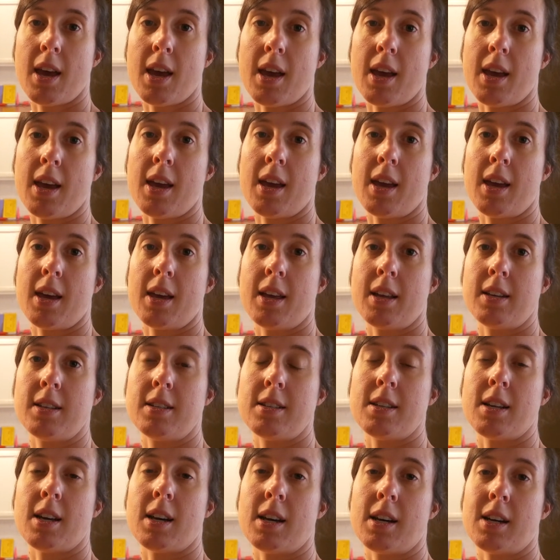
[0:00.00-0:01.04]

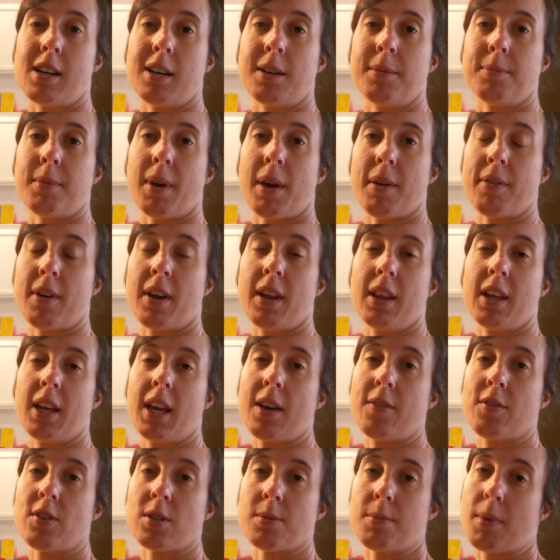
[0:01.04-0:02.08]
and um, I finally
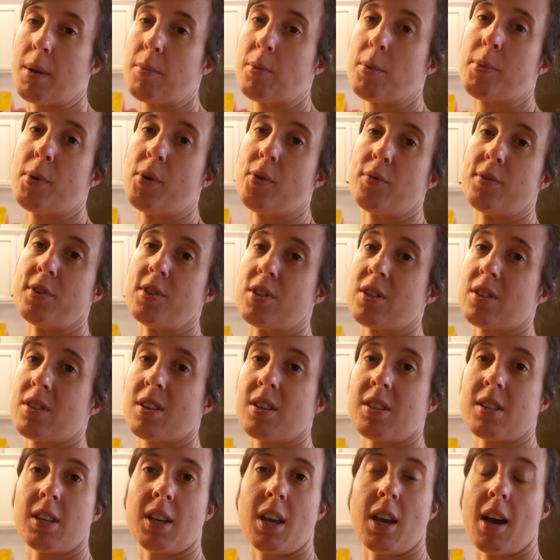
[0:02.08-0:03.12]
gave her some ibuprofen just
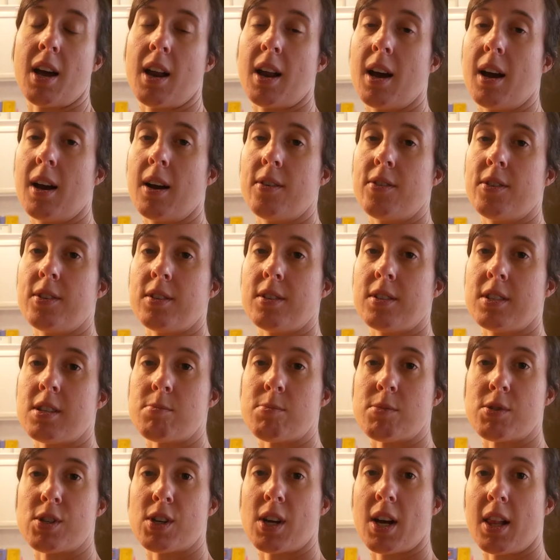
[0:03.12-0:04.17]
because it got higher than the
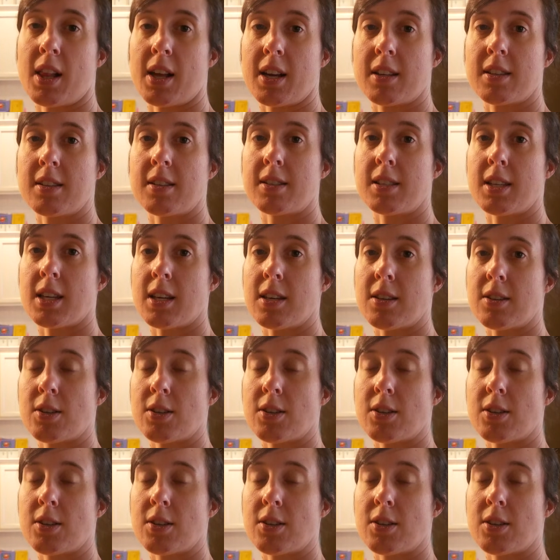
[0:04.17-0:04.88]
temperature I like to see.